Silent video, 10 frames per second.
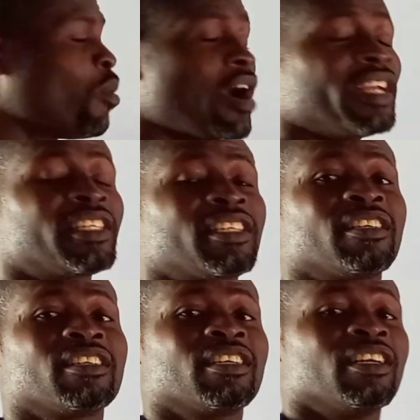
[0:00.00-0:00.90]
point
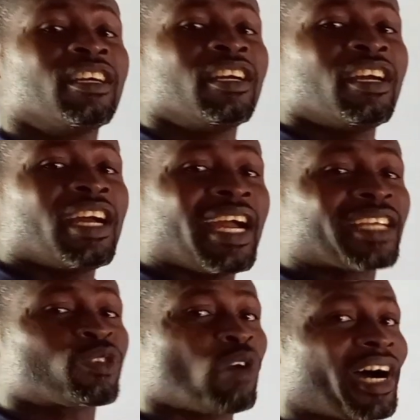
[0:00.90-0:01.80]

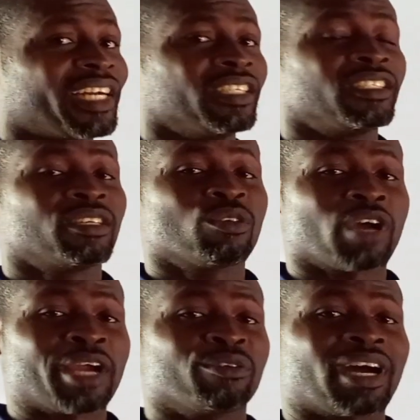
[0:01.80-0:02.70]
XY,
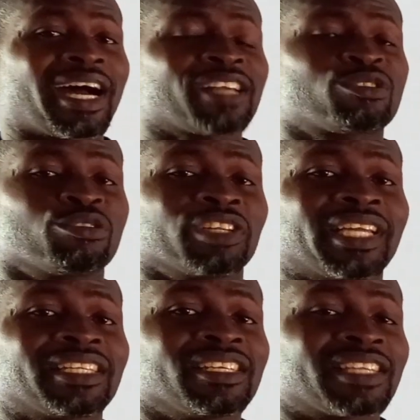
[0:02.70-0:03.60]
where you are asked to
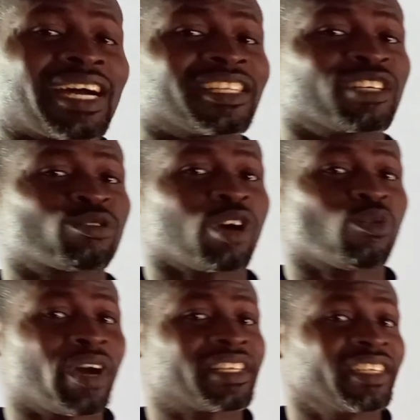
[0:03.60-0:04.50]
rotate it
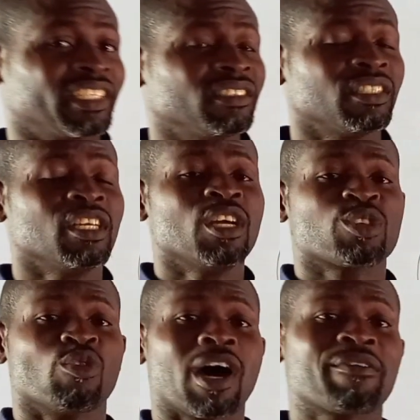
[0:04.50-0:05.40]
anti-clockwise.
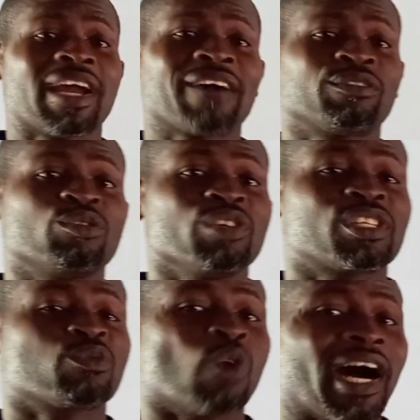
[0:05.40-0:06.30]
So what we have to do
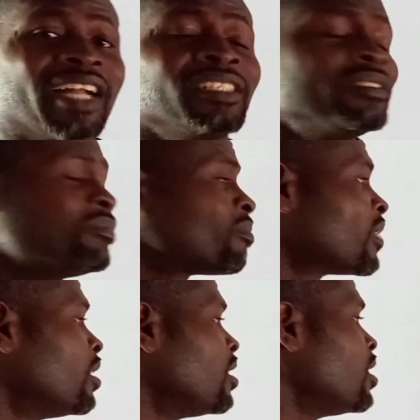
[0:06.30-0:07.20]
is, one,
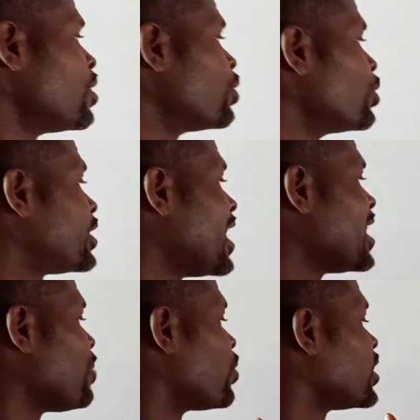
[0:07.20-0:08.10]
you
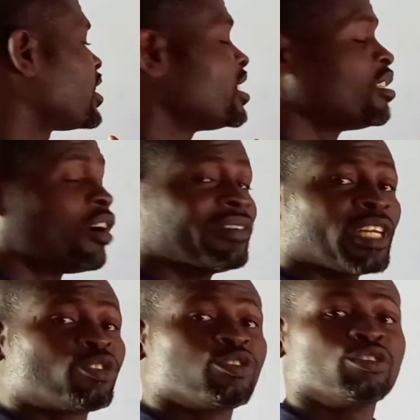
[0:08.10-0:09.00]
change the position of
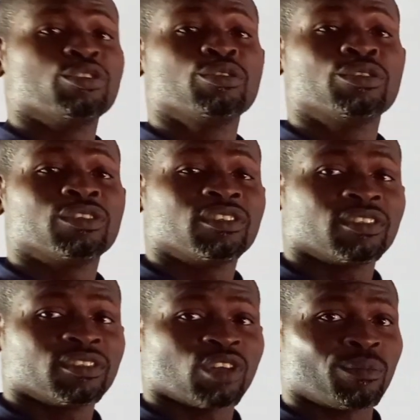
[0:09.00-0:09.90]
the two
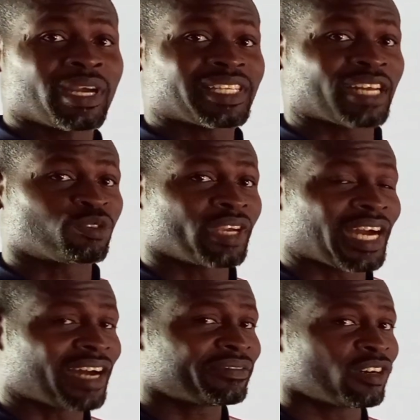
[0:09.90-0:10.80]
numbers that we
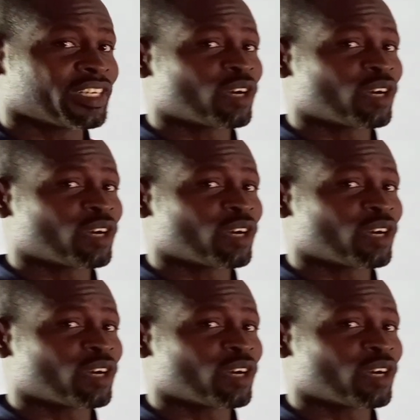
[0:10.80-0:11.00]
have, or